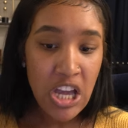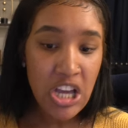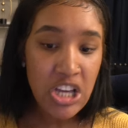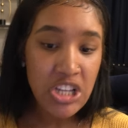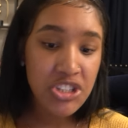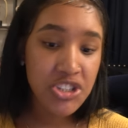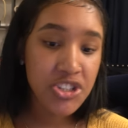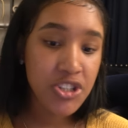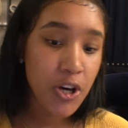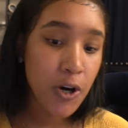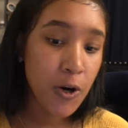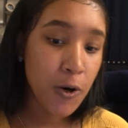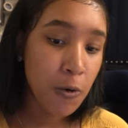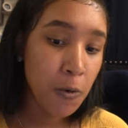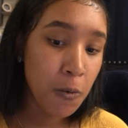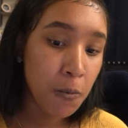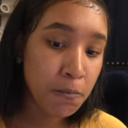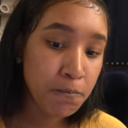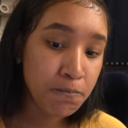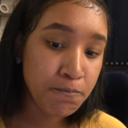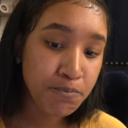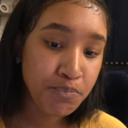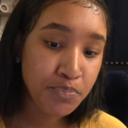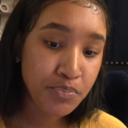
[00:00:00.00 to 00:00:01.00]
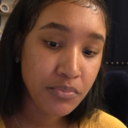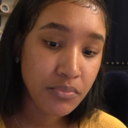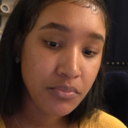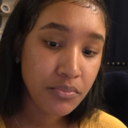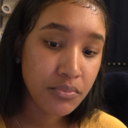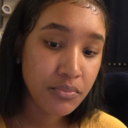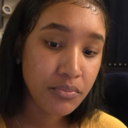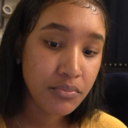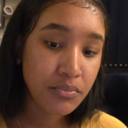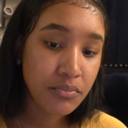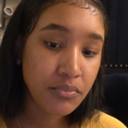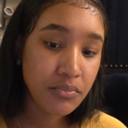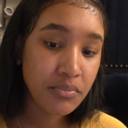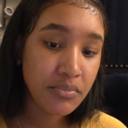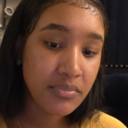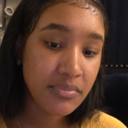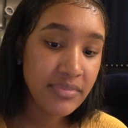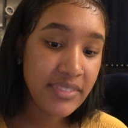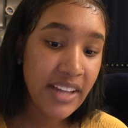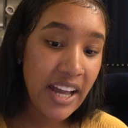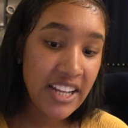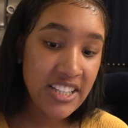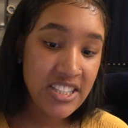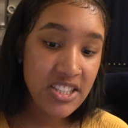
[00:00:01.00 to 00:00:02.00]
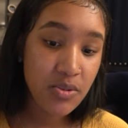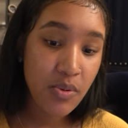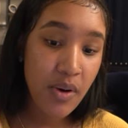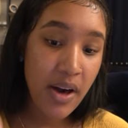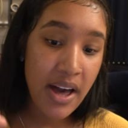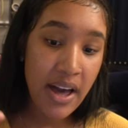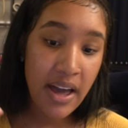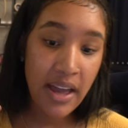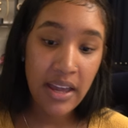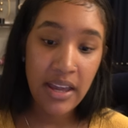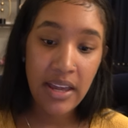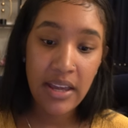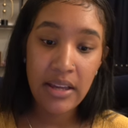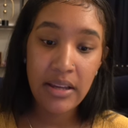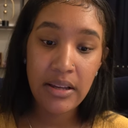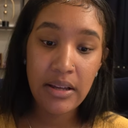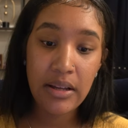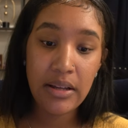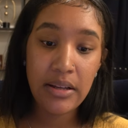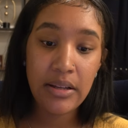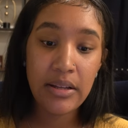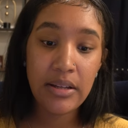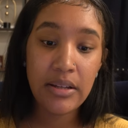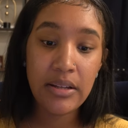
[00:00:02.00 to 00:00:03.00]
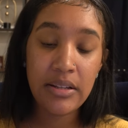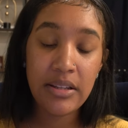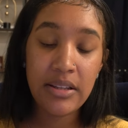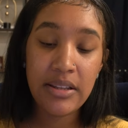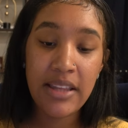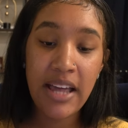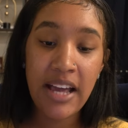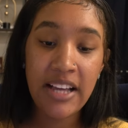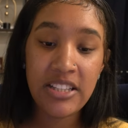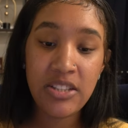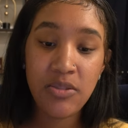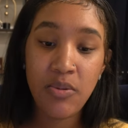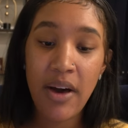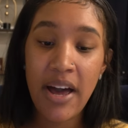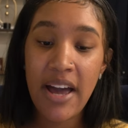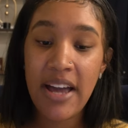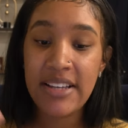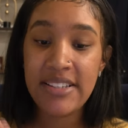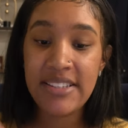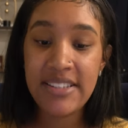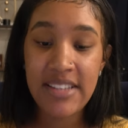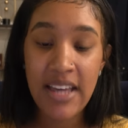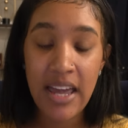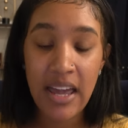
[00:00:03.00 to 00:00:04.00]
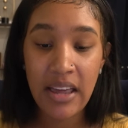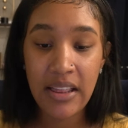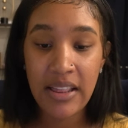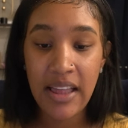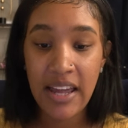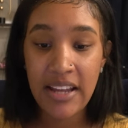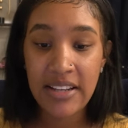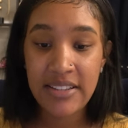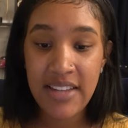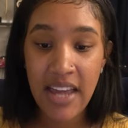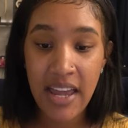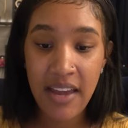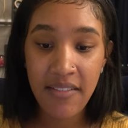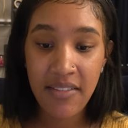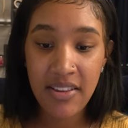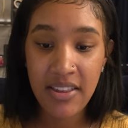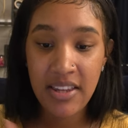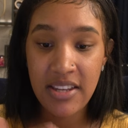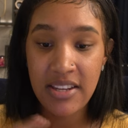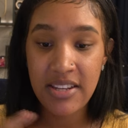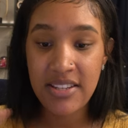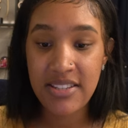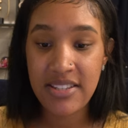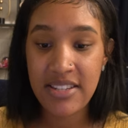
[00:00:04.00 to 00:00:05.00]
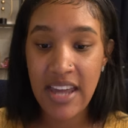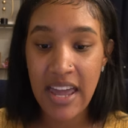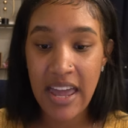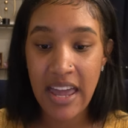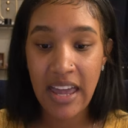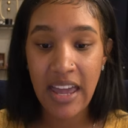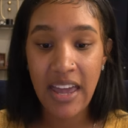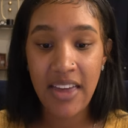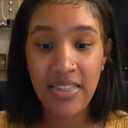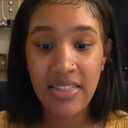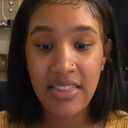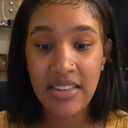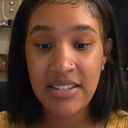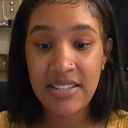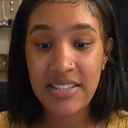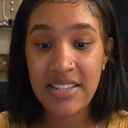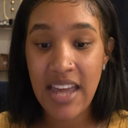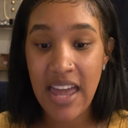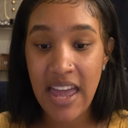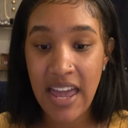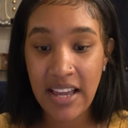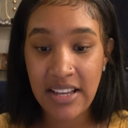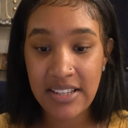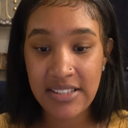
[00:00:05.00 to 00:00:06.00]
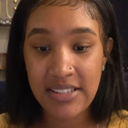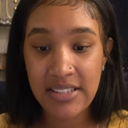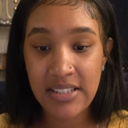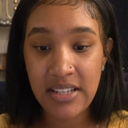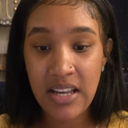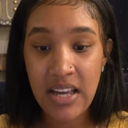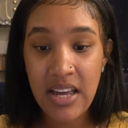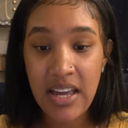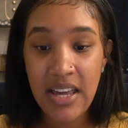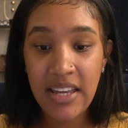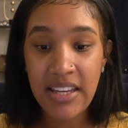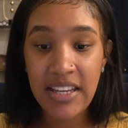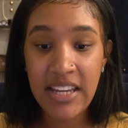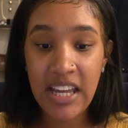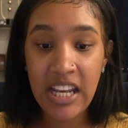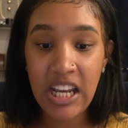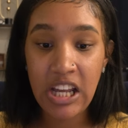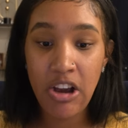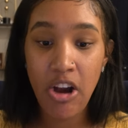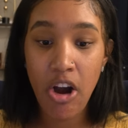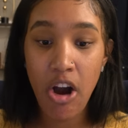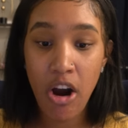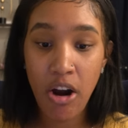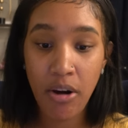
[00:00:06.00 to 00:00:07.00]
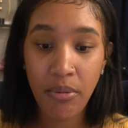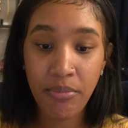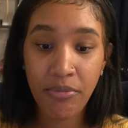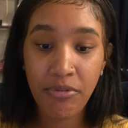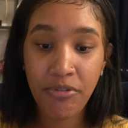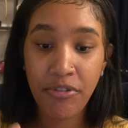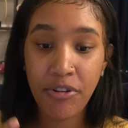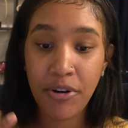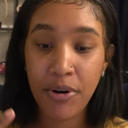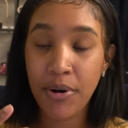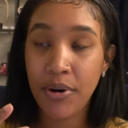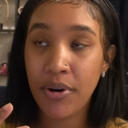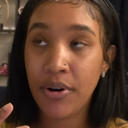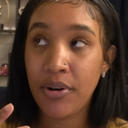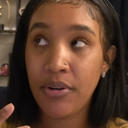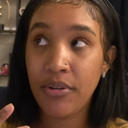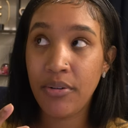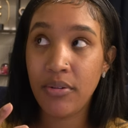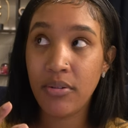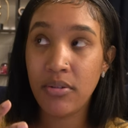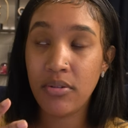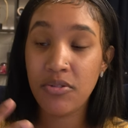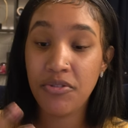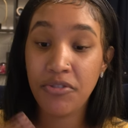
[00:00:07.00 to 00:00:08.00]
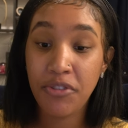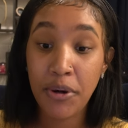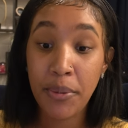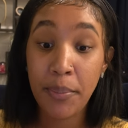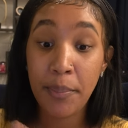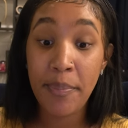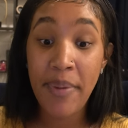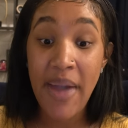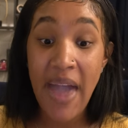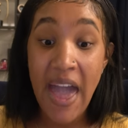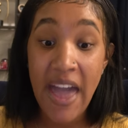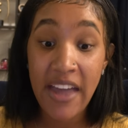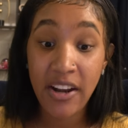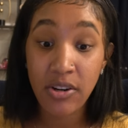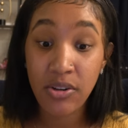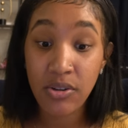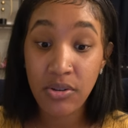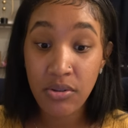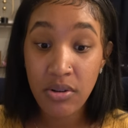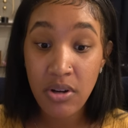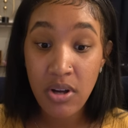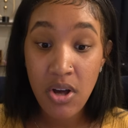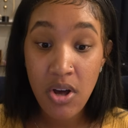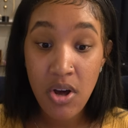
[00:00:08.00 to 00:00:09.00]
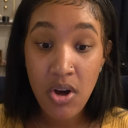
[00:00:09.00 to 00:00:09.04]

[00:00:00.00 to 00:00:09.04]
So that's why I say, like, David in the text, getting armed for battle,